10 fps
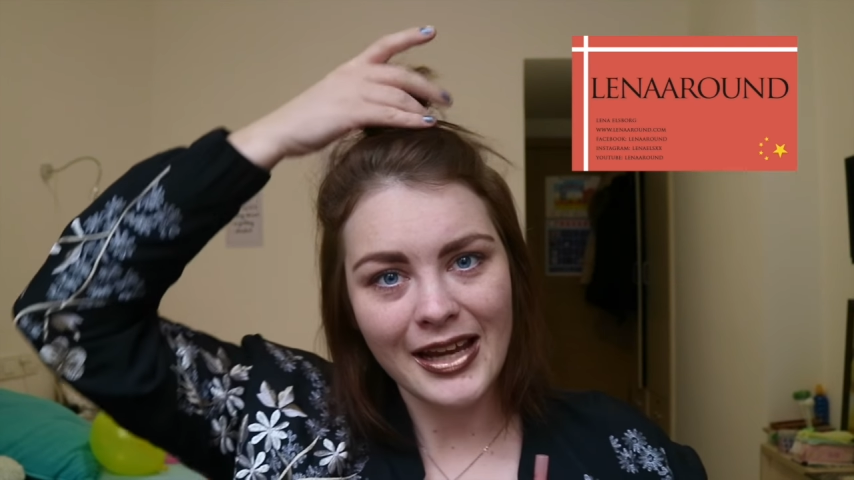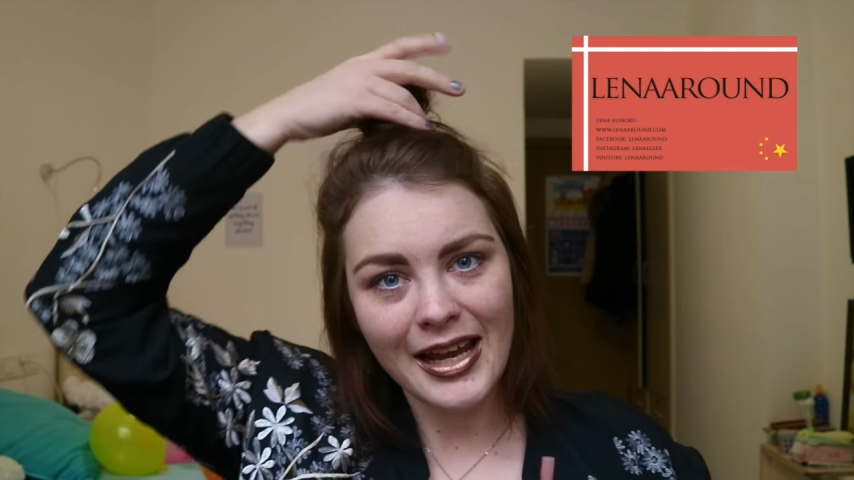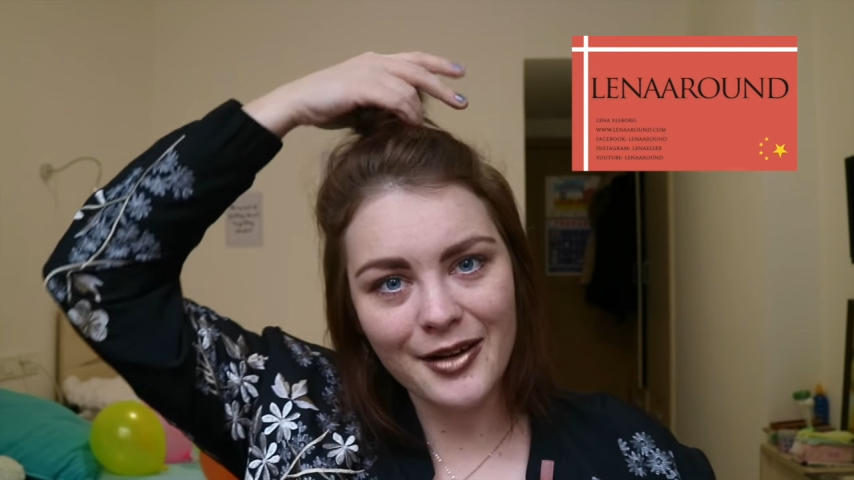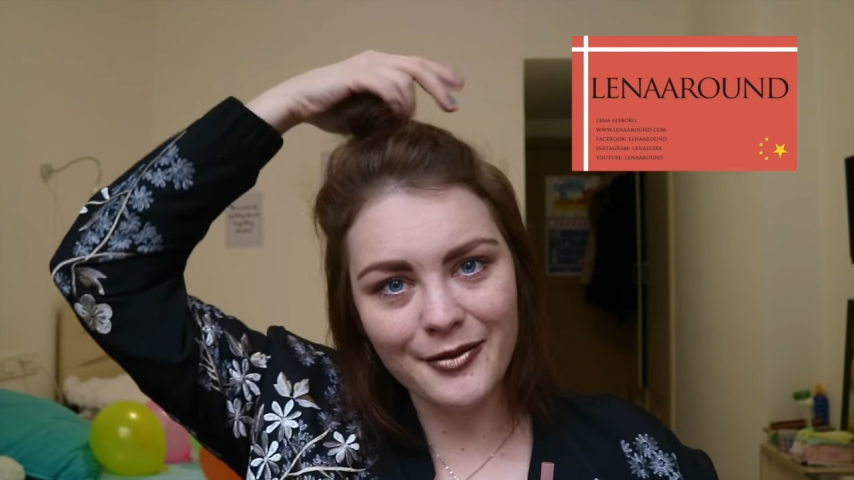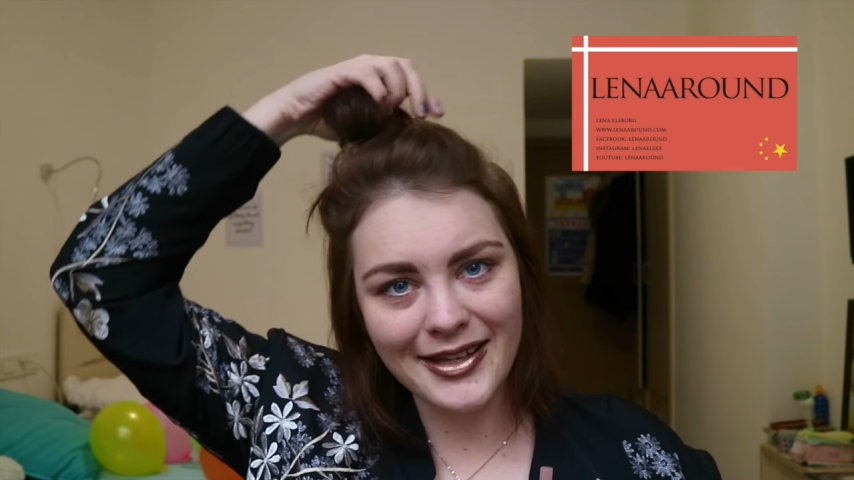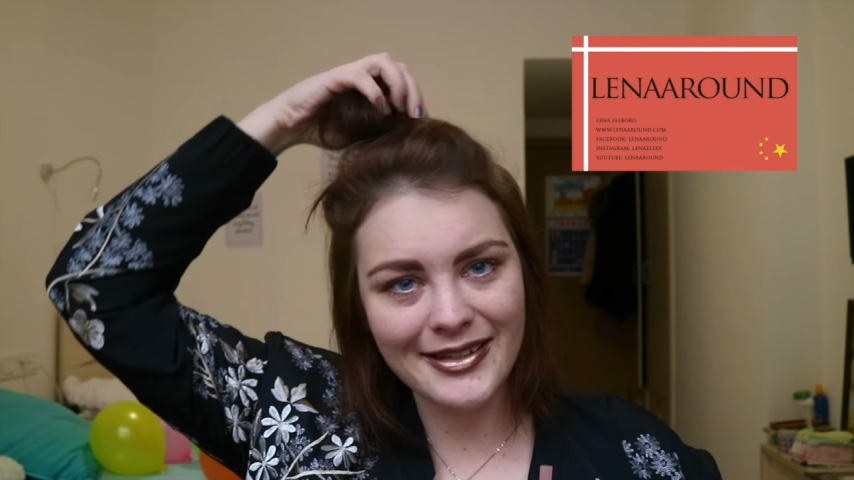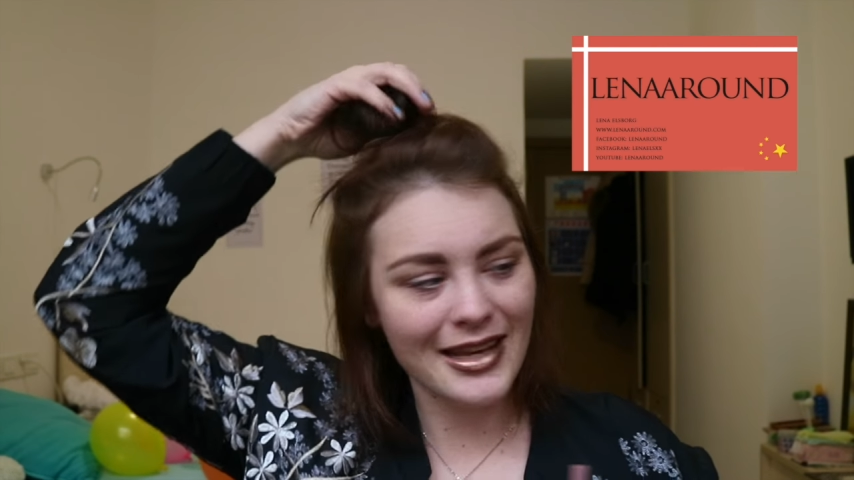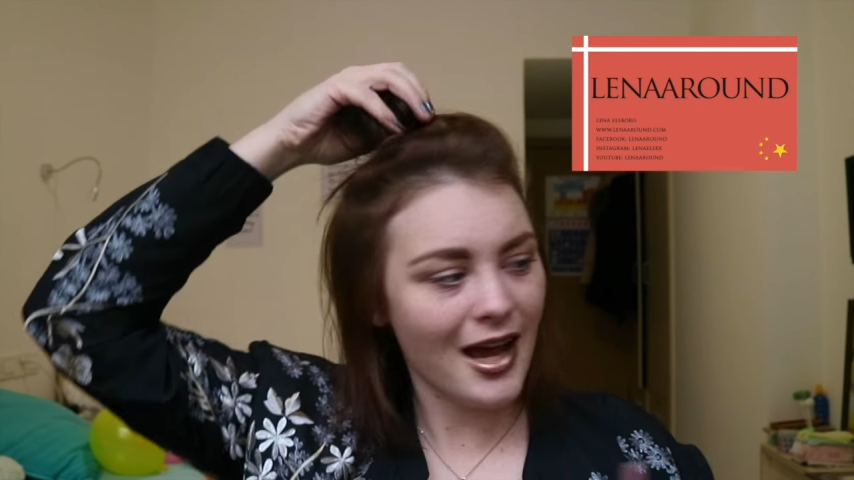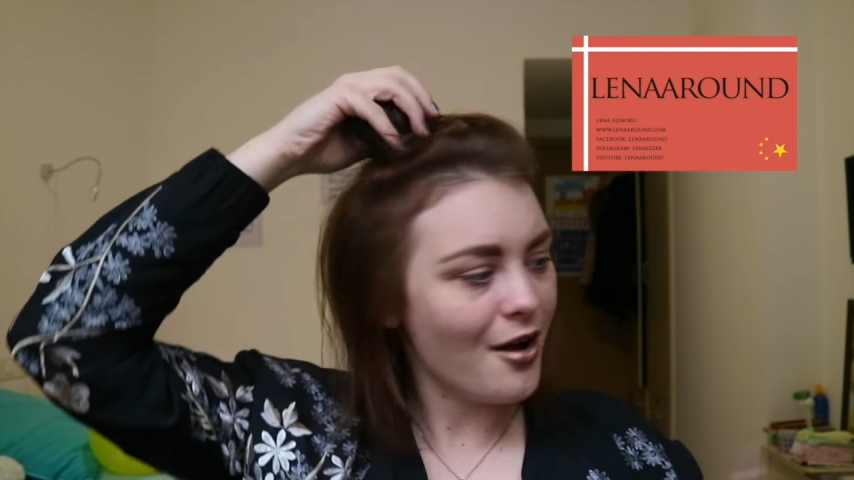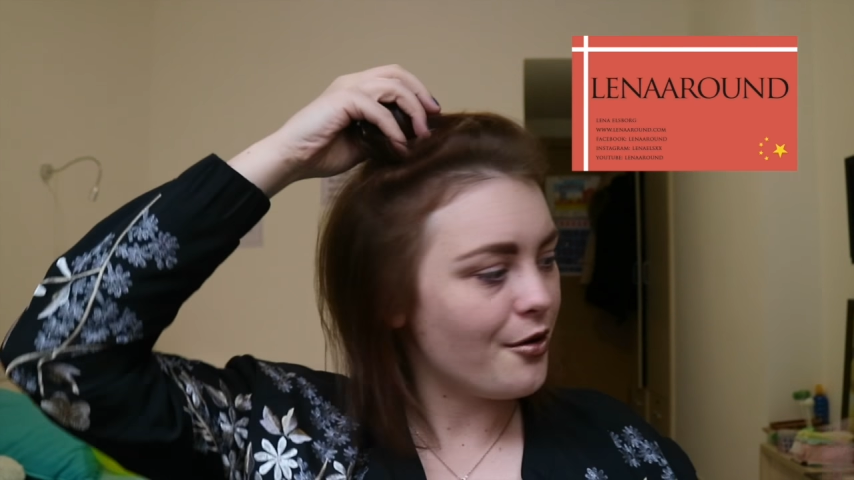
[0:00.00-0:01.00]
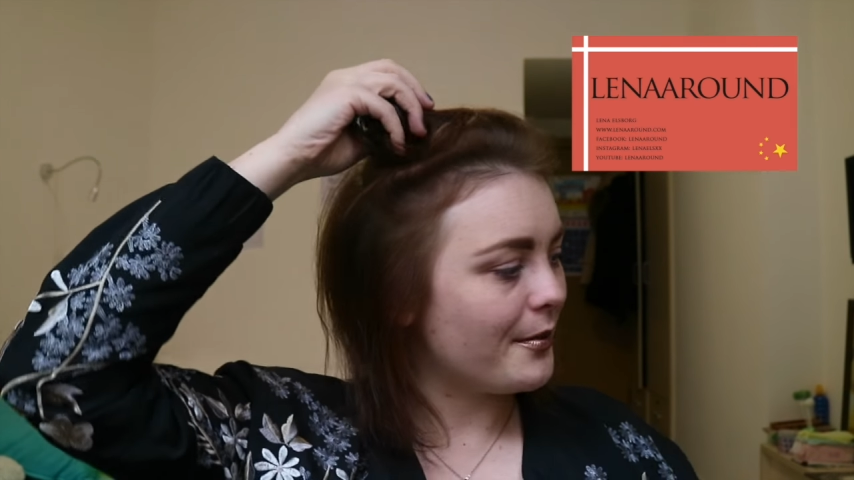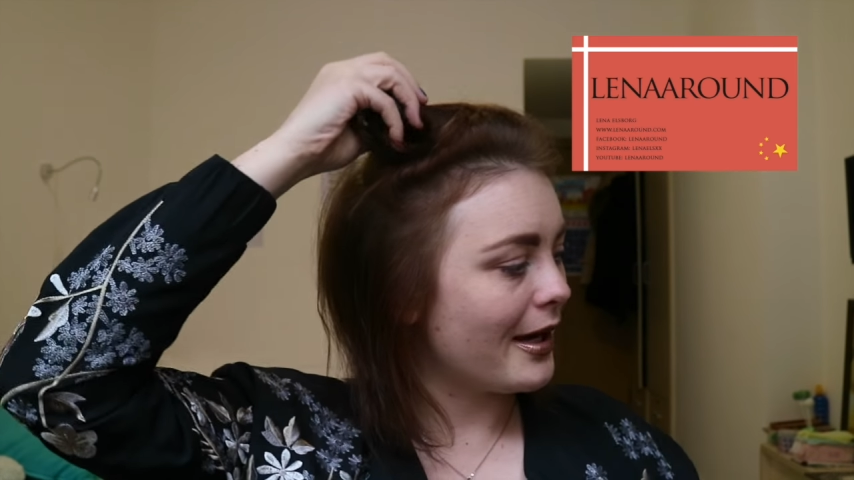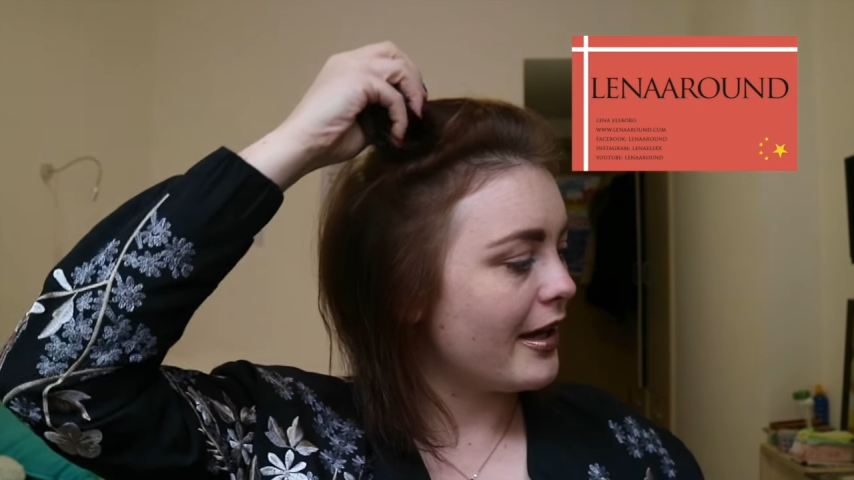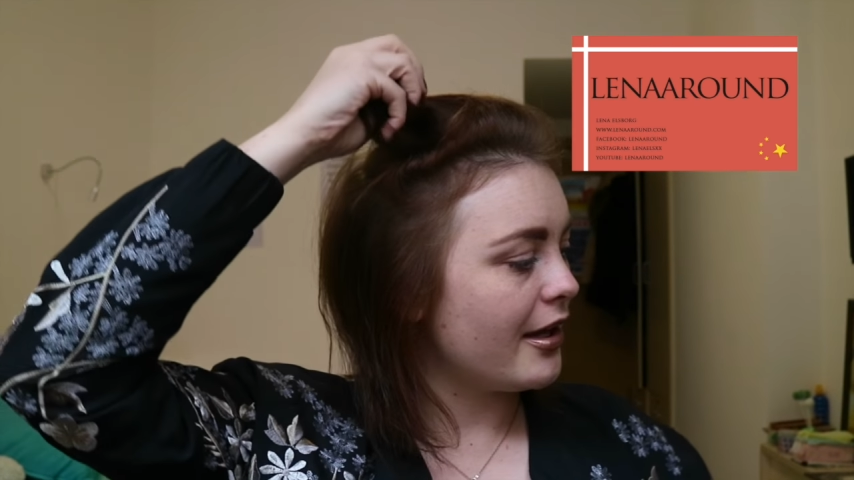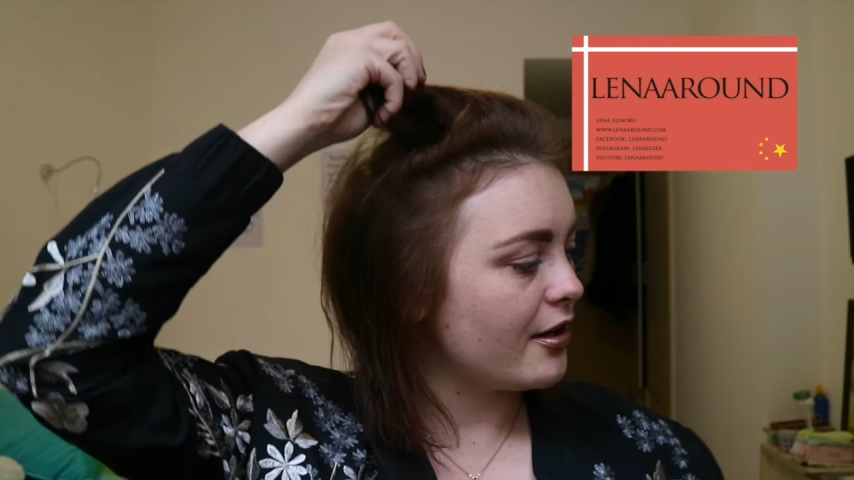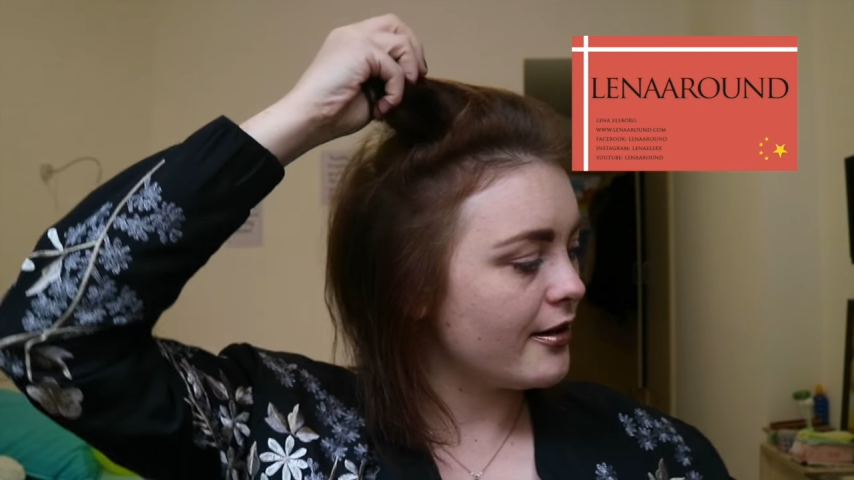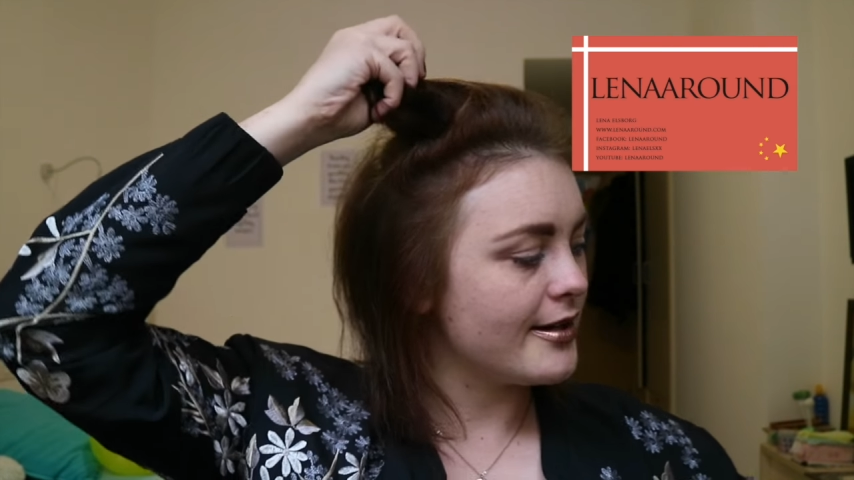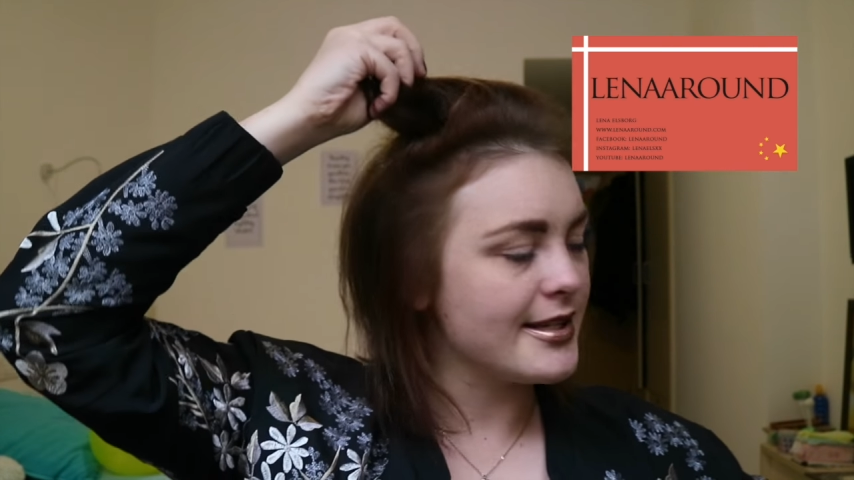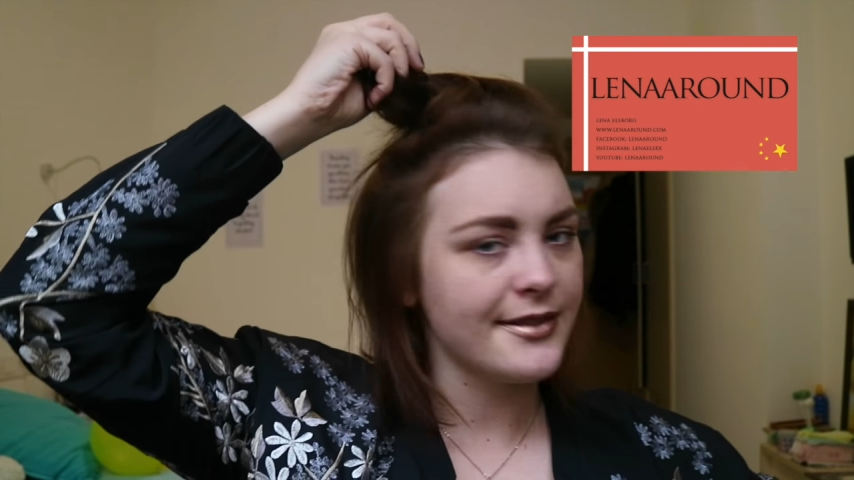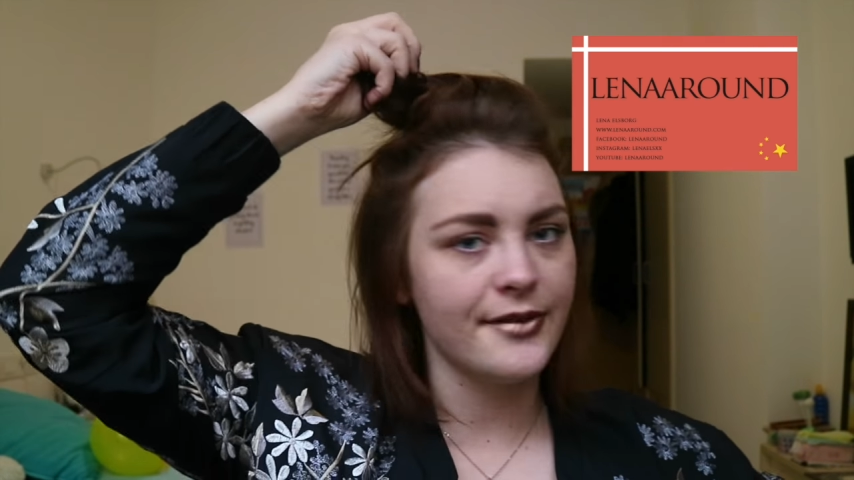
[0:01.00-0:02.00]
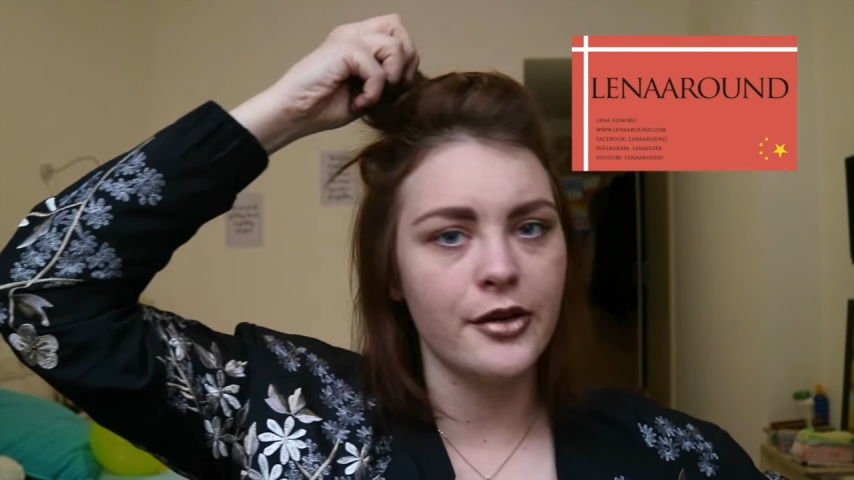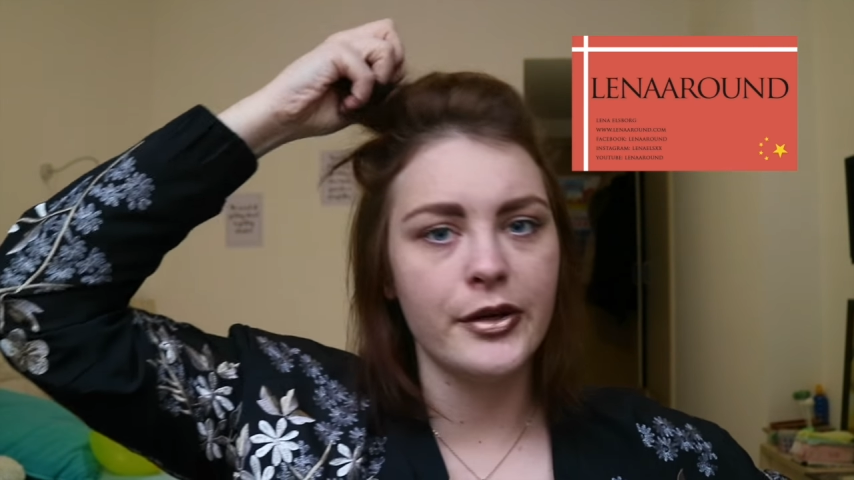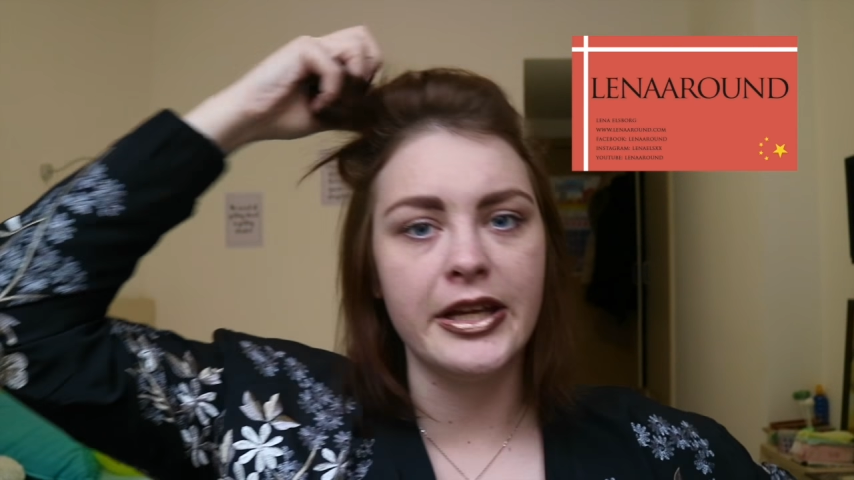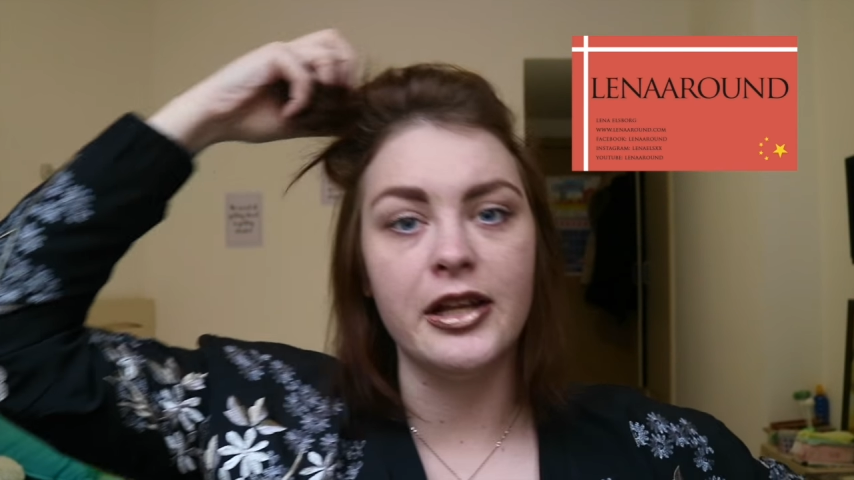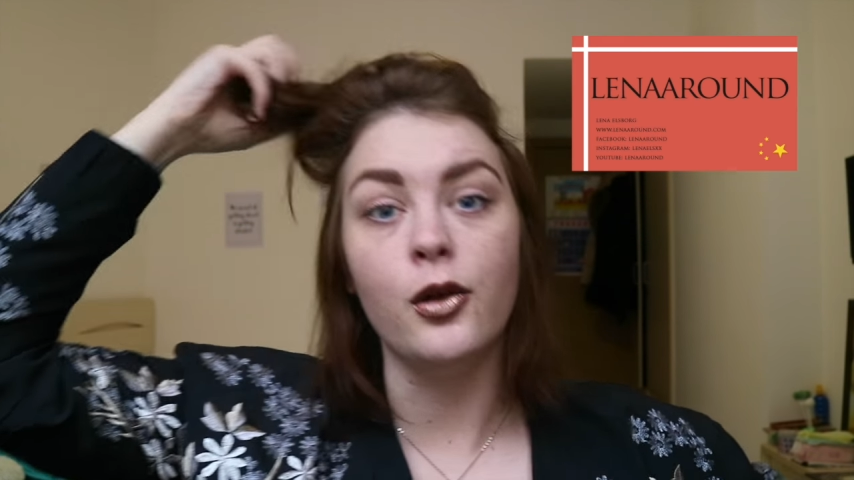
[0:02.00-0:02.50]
Anyways, now my hair is very